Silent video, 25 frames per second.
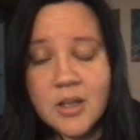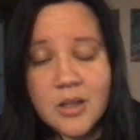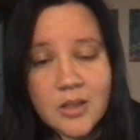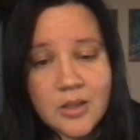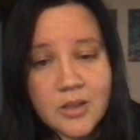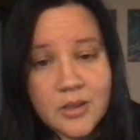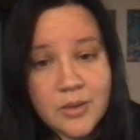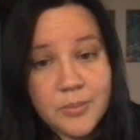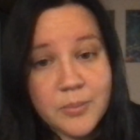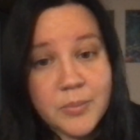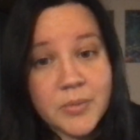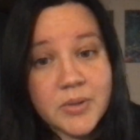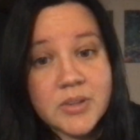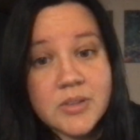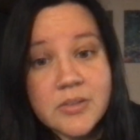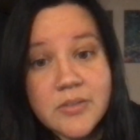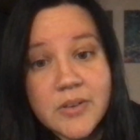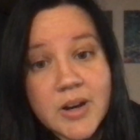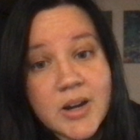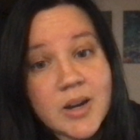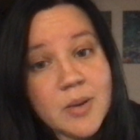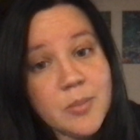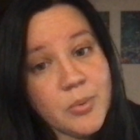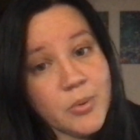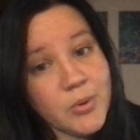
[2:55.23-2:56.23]
It's
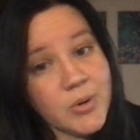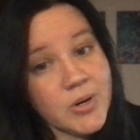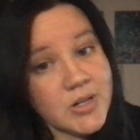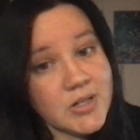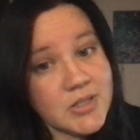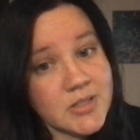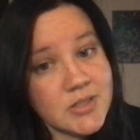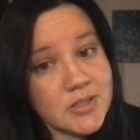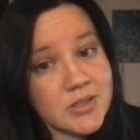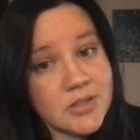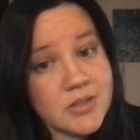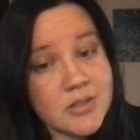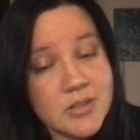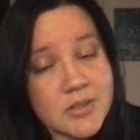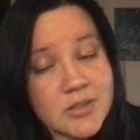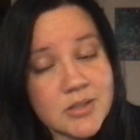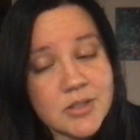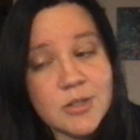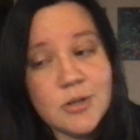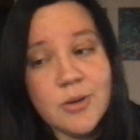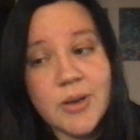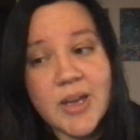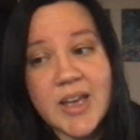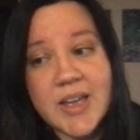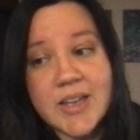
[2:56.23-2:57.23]
very important
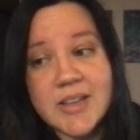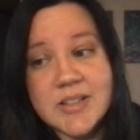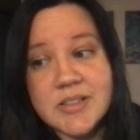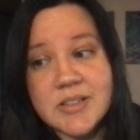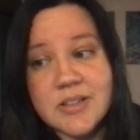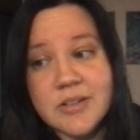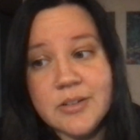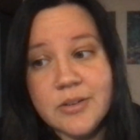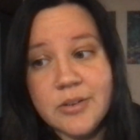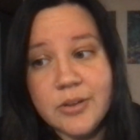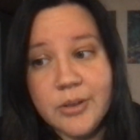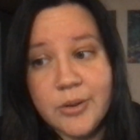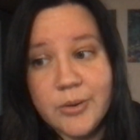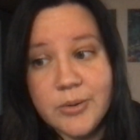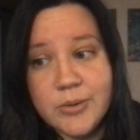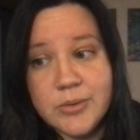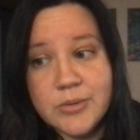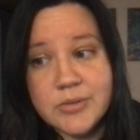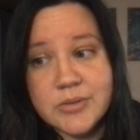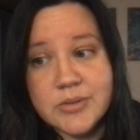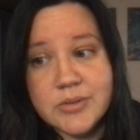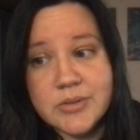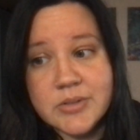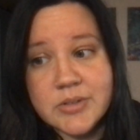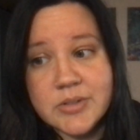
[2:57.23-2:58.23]
to ask
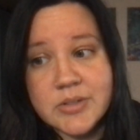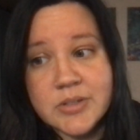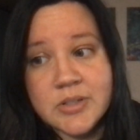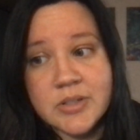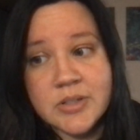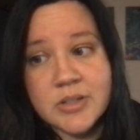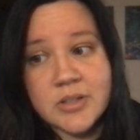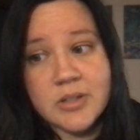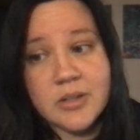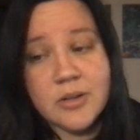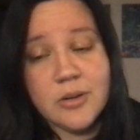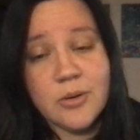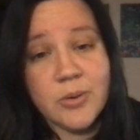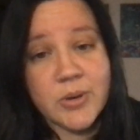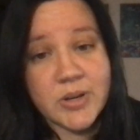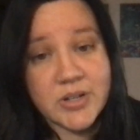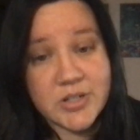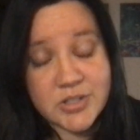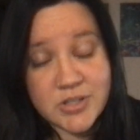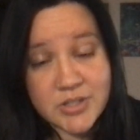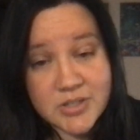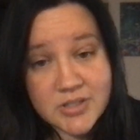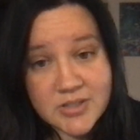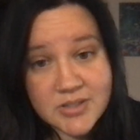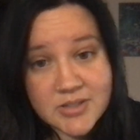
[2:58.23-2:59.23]
closed
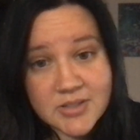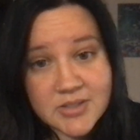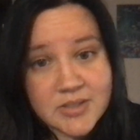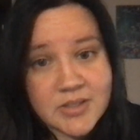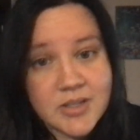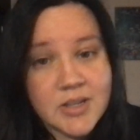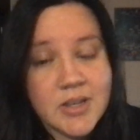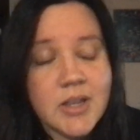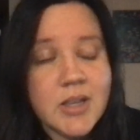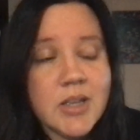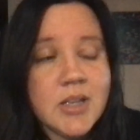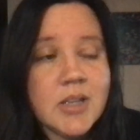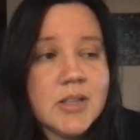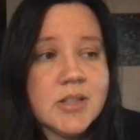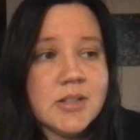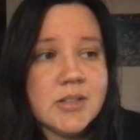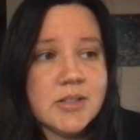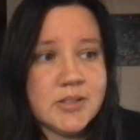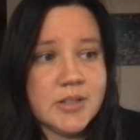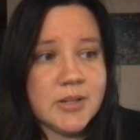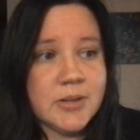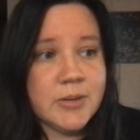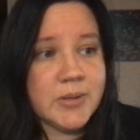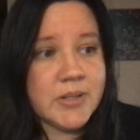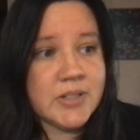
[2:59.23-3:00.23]
questions
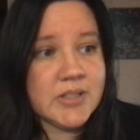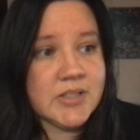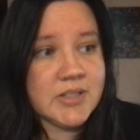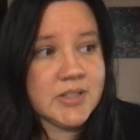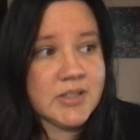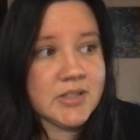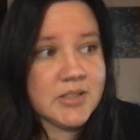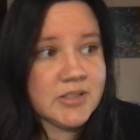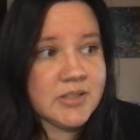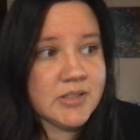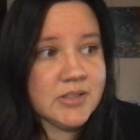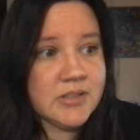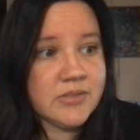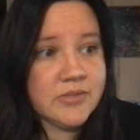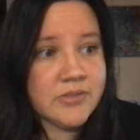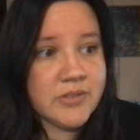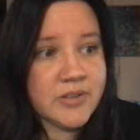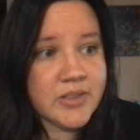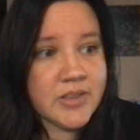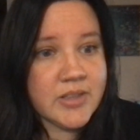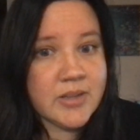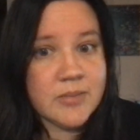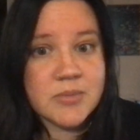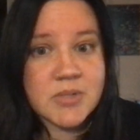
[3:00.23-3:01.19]
so it's easy for them